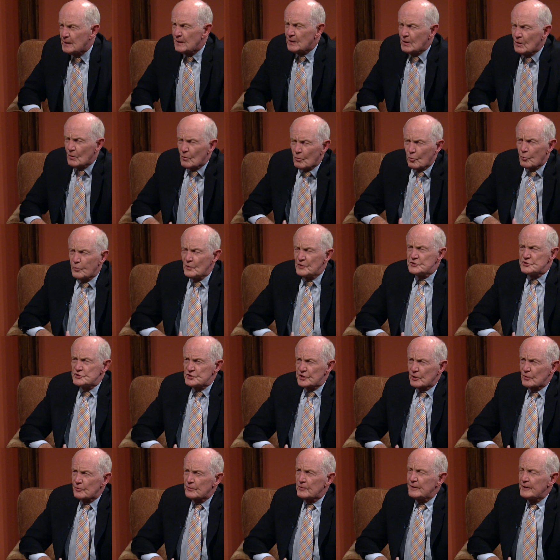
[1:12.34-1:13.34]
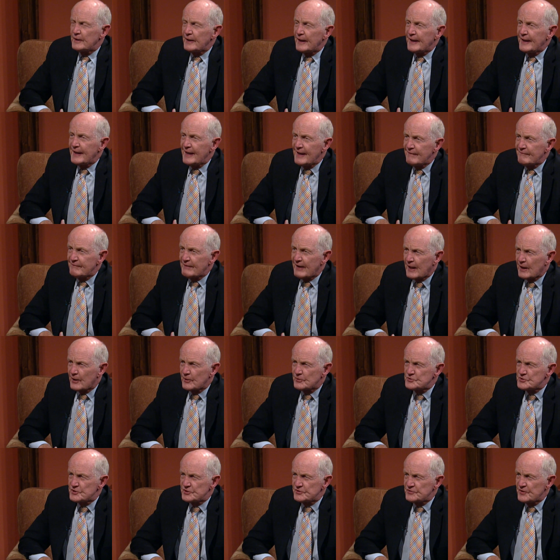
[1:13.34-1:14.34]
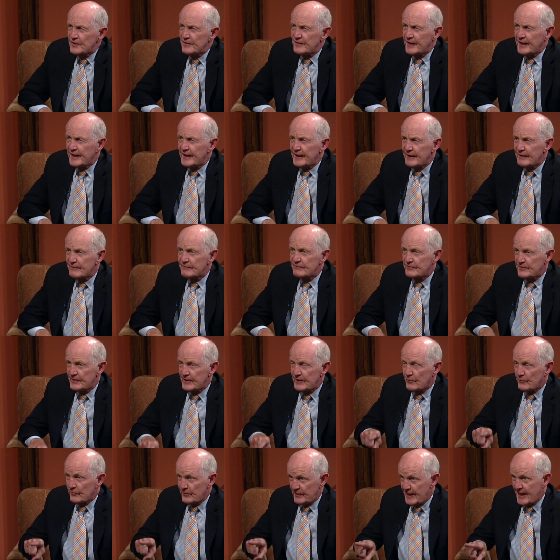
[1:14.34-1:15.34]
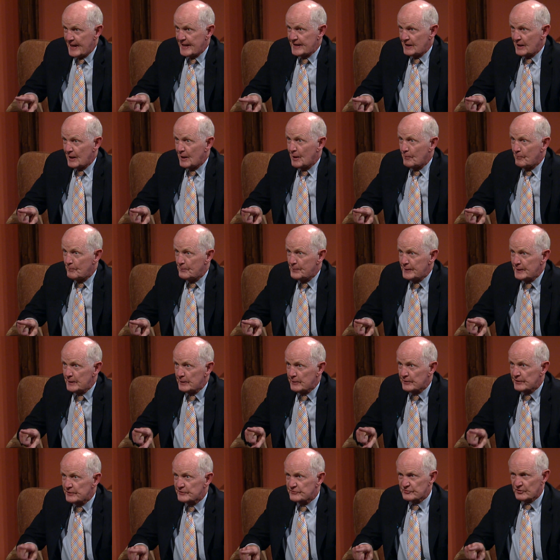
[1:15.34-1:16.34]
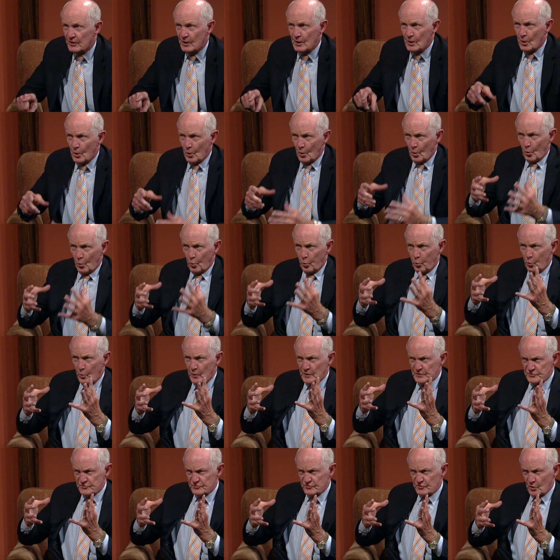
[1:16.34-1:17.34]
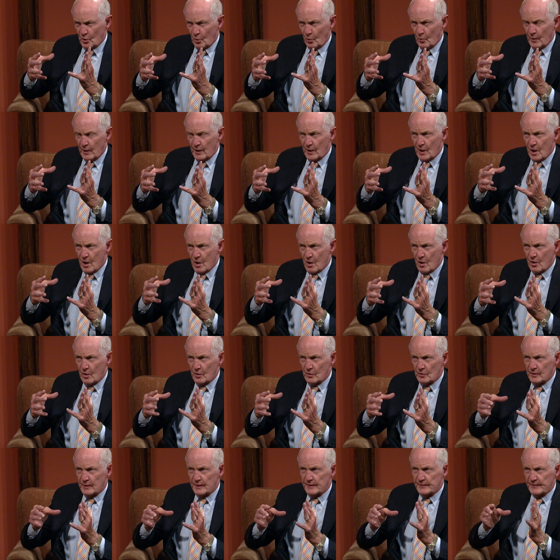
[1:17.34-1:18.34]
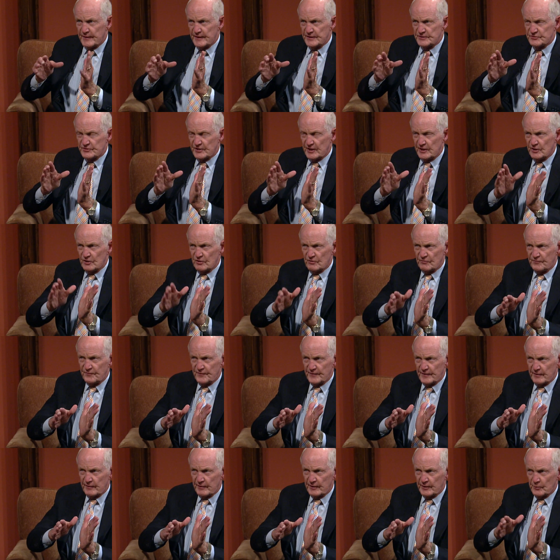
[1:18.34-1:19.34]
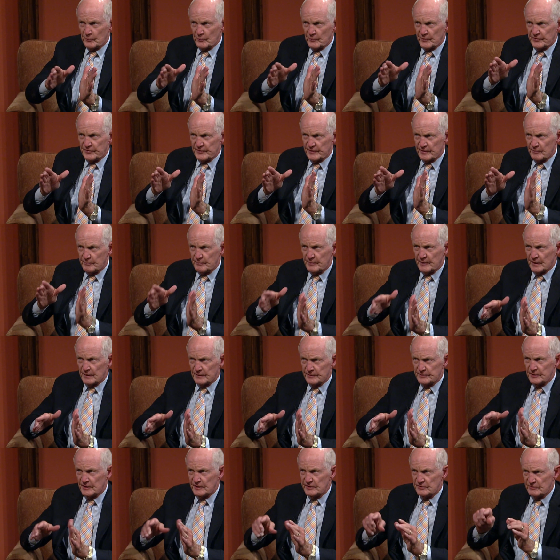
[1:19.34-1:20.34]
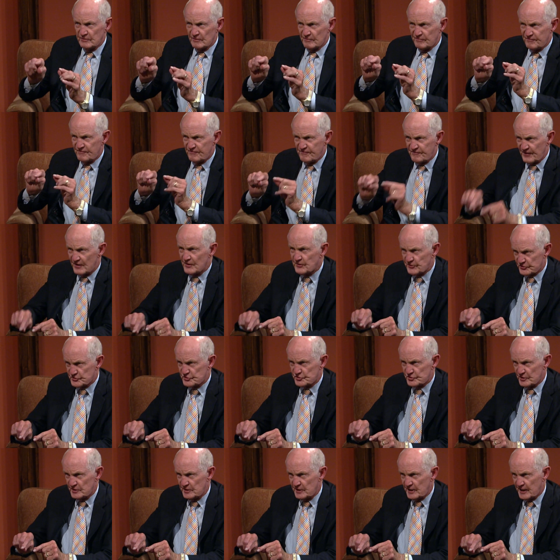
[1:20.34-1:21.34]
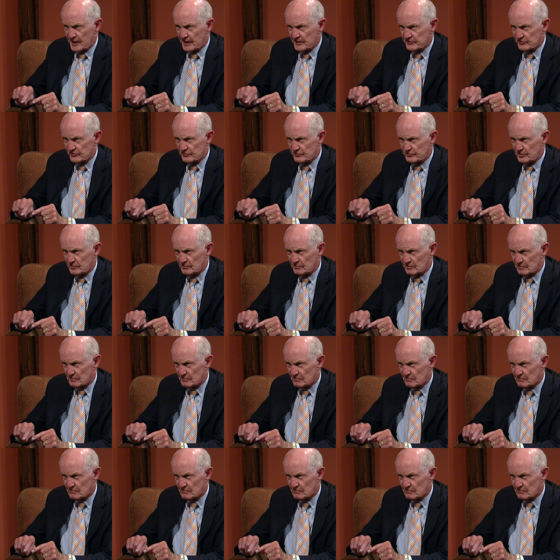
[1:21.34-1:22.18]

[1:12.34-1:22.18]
when children have allergies and they have the, that appearance, mm -hmm. what's going on that's interfering with their ability to function as a student?